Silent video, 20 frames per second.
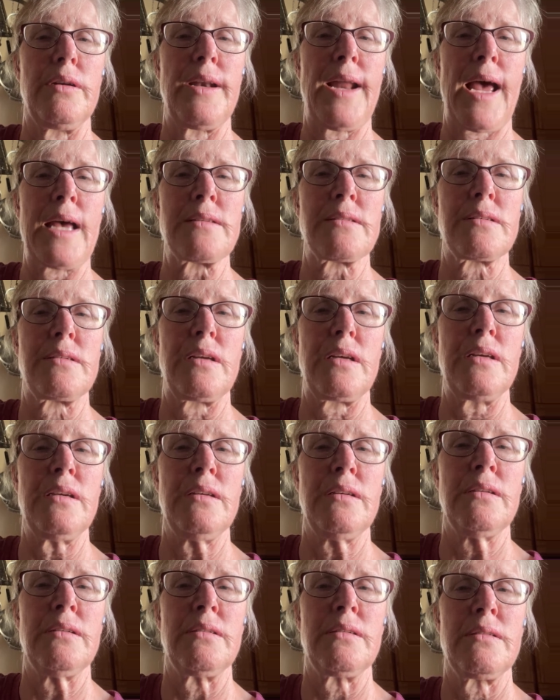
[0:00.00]
nasty.
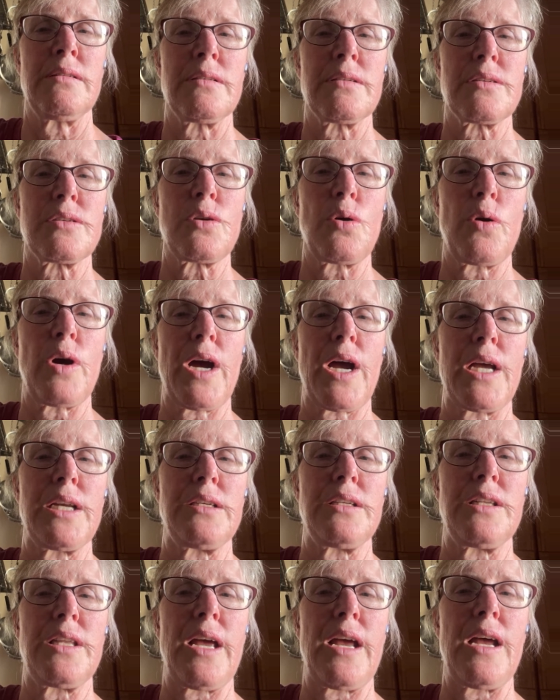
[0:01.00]
So
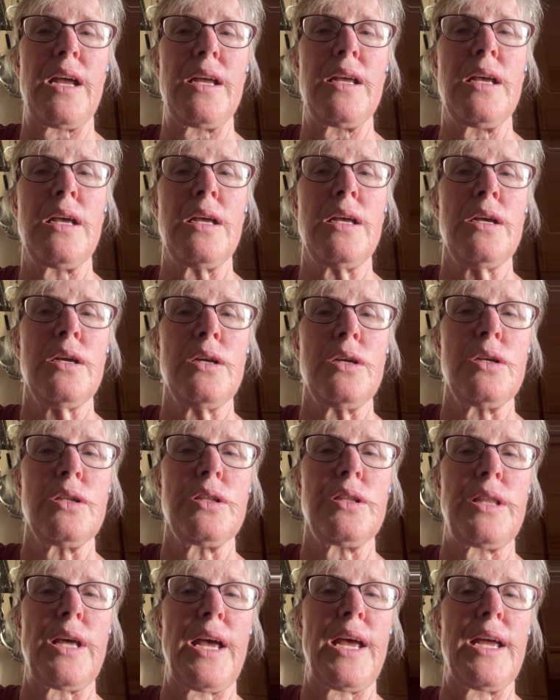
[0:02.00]

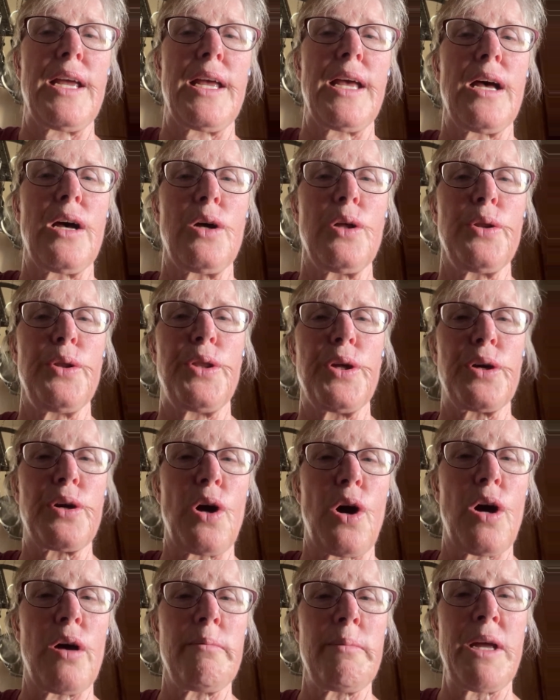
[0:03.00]
they held the
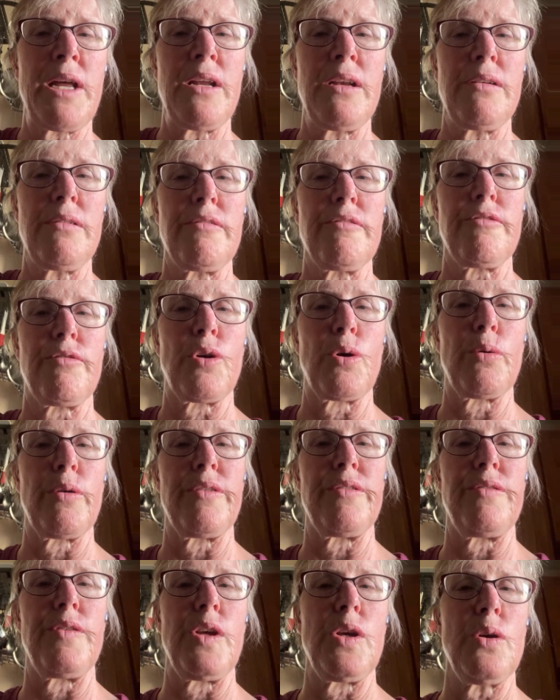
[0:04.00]
comment for
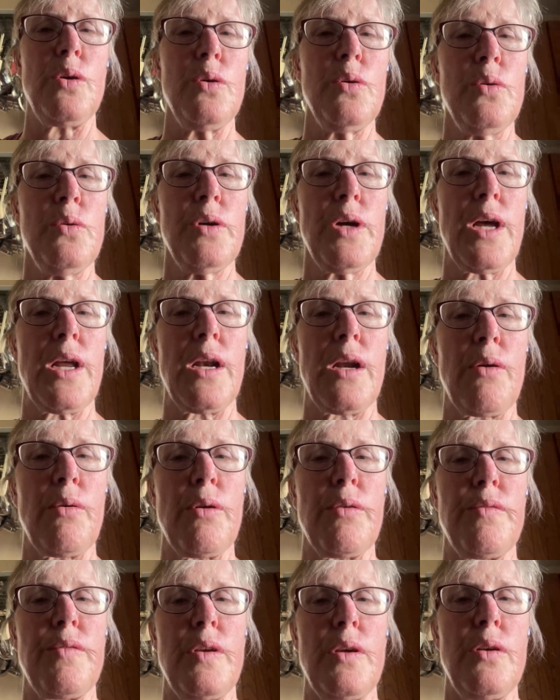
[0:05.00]
review and I
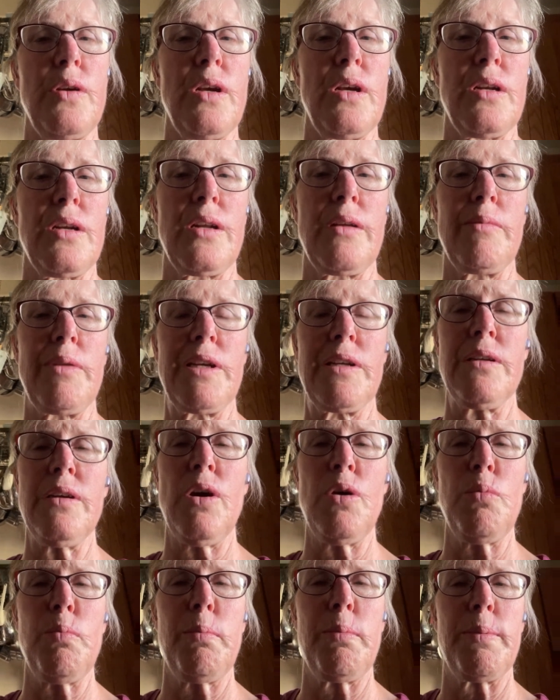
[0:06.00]
reviewed it and I'm like,
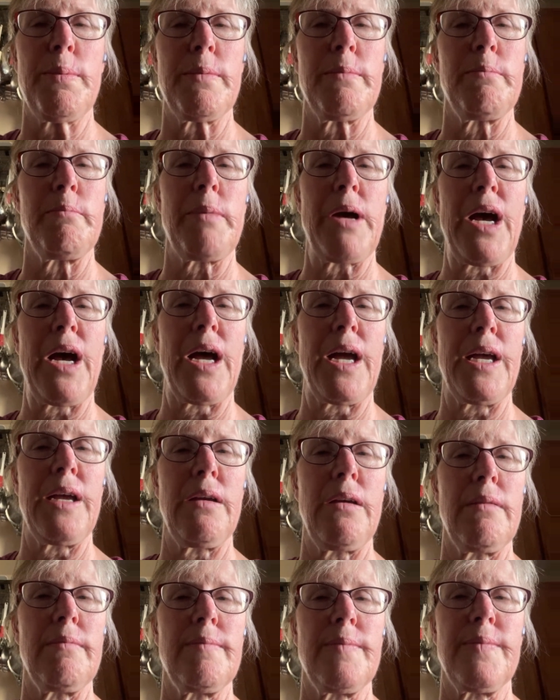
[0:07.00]
nope, bye.
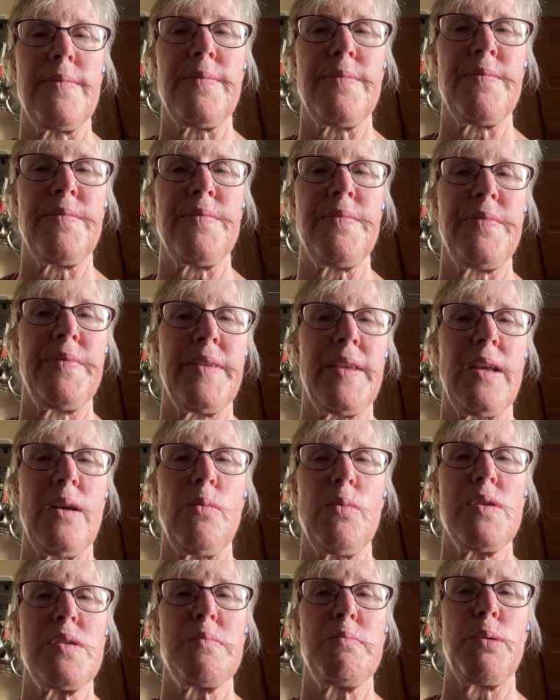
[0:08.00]
It
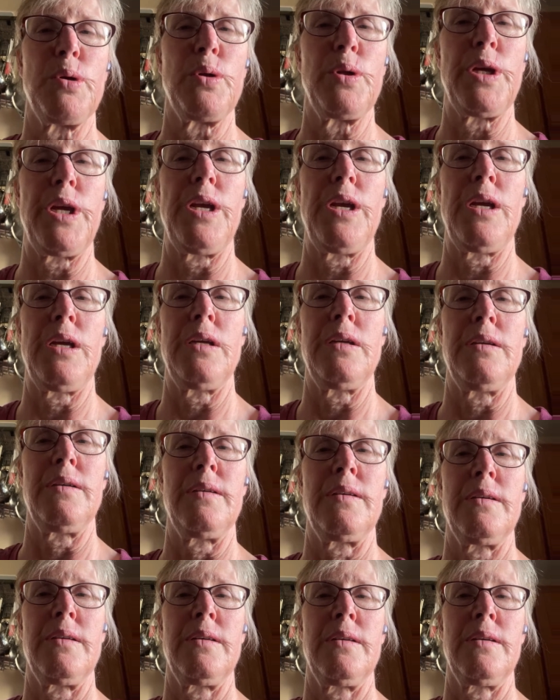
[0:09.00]
was bullying.
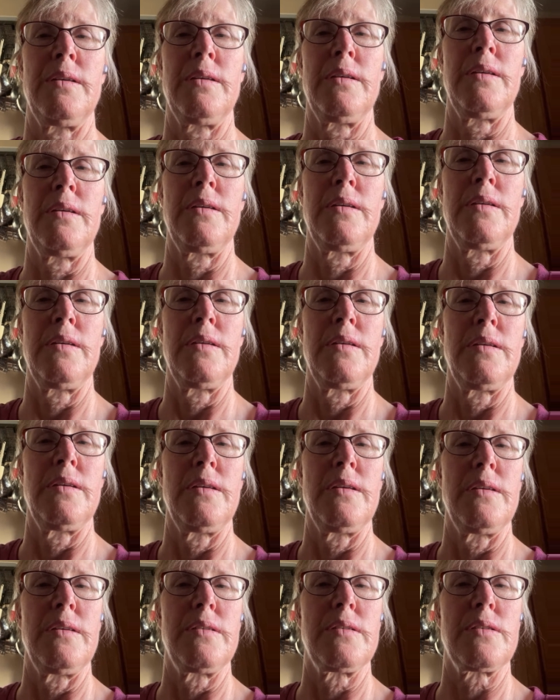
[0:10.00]

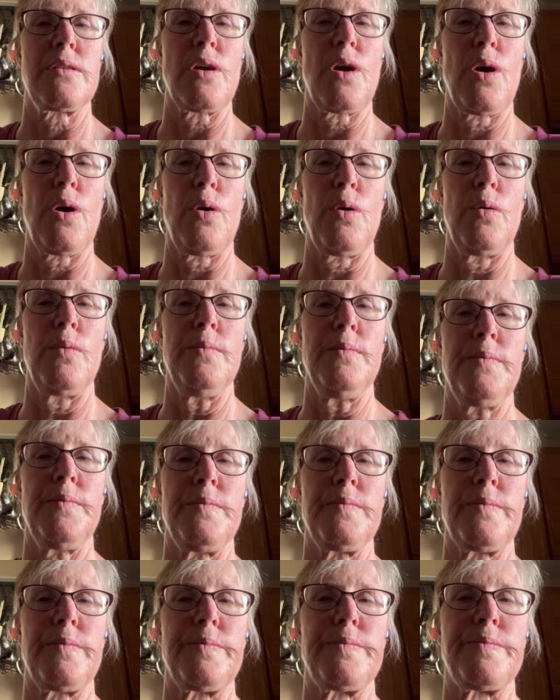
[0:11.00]
So
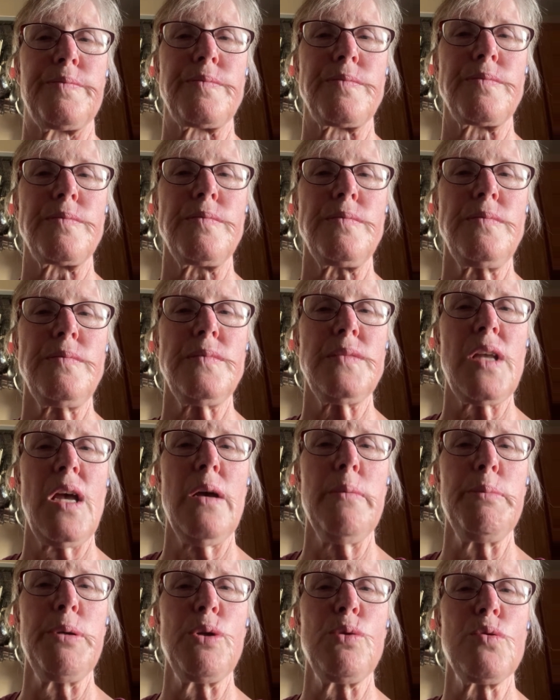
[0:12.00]

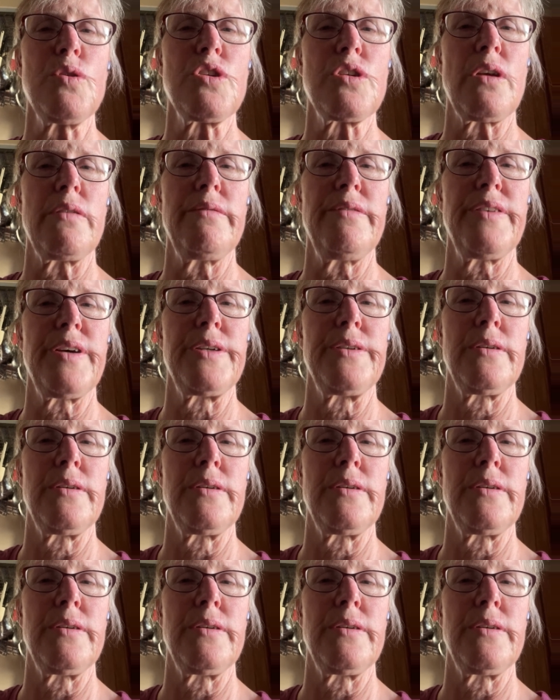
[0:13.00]
abusive.